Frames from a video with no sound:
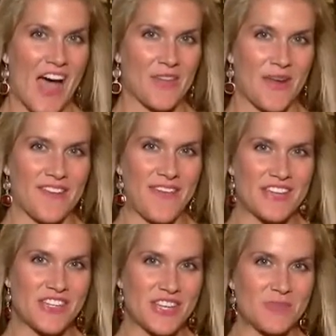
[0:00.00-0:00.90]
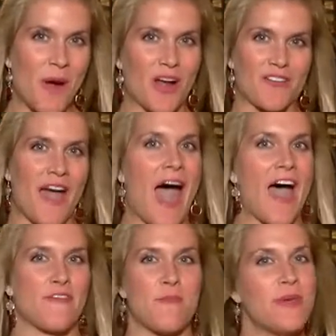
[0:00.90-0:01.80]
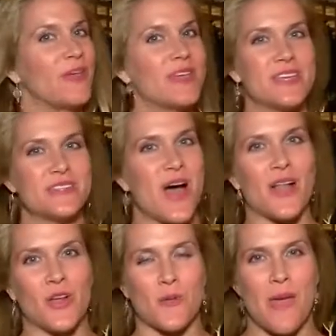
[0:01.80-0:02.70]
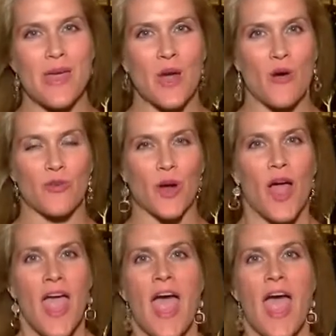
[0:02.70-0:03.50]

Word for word: The renovation is part of a half billion dollar makeover.